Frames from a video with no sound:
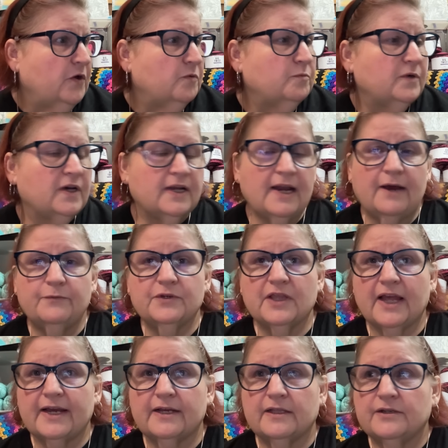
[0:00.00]
But I would
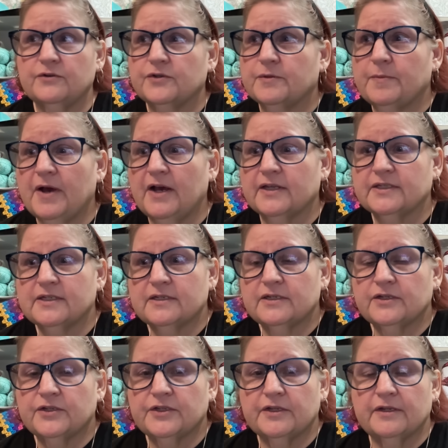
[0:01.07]
like a little deposit
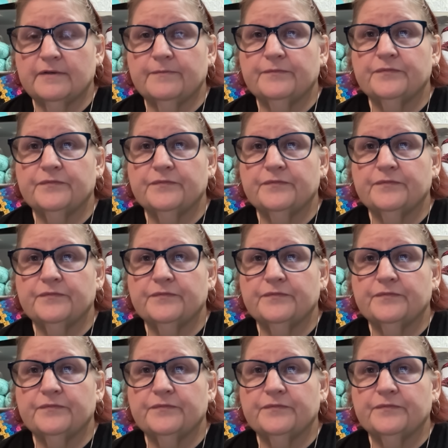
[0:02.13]
just to